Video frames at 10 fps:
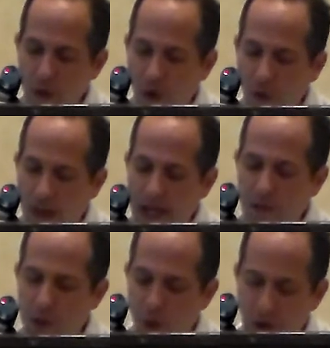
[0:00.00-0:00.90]
you note that
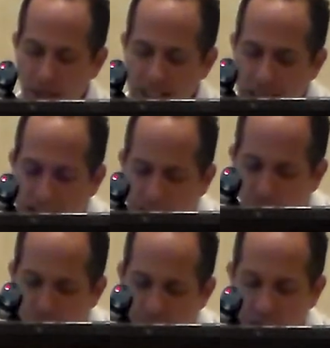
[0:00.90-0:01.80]
he was wearing a
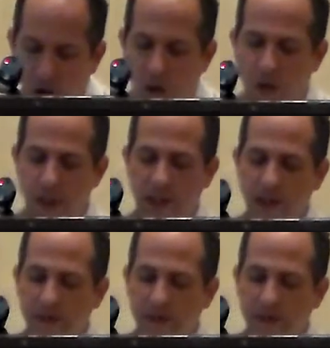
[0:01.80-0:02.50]
tan raincoat,